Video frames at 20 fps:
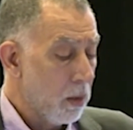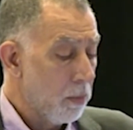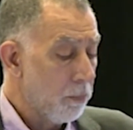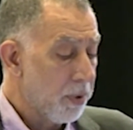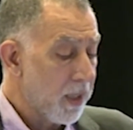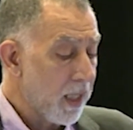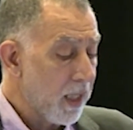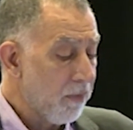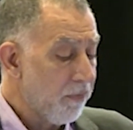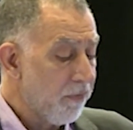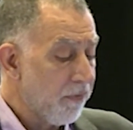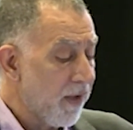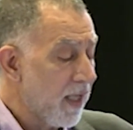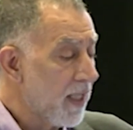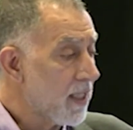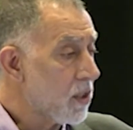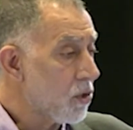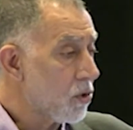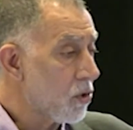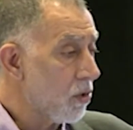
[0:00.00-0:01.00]
brief
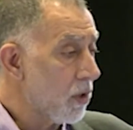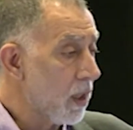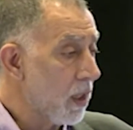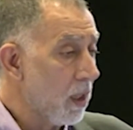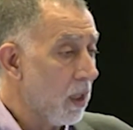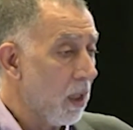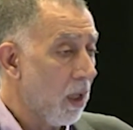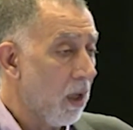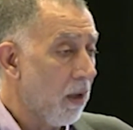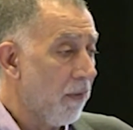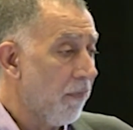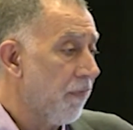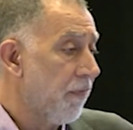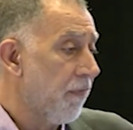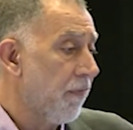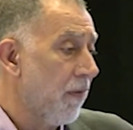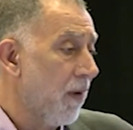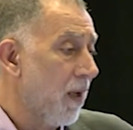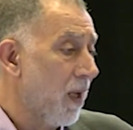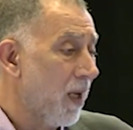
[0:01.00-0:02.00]
history
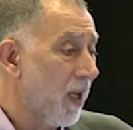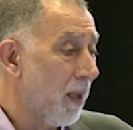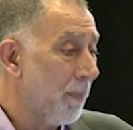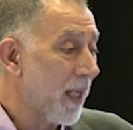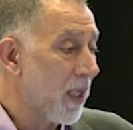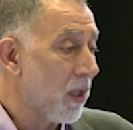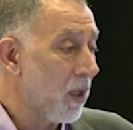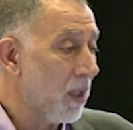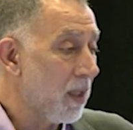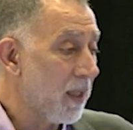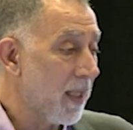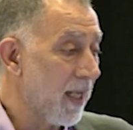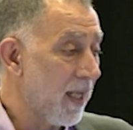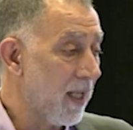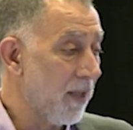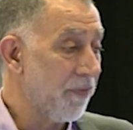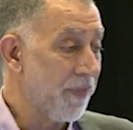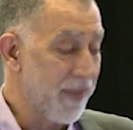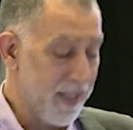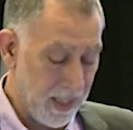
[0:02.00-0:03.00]
of Lebanon
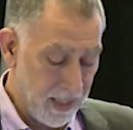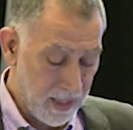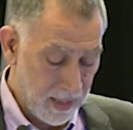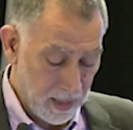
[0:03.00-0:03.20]
and the